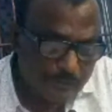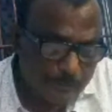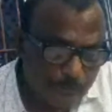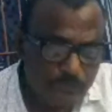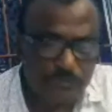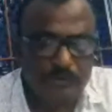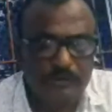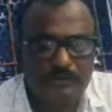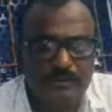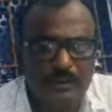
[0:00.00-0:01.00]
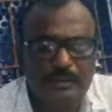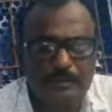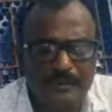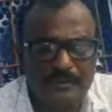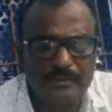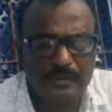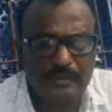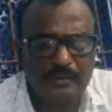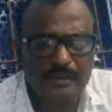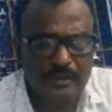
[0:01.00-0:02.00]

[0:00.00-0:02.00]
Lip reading: deposition. There the magistrate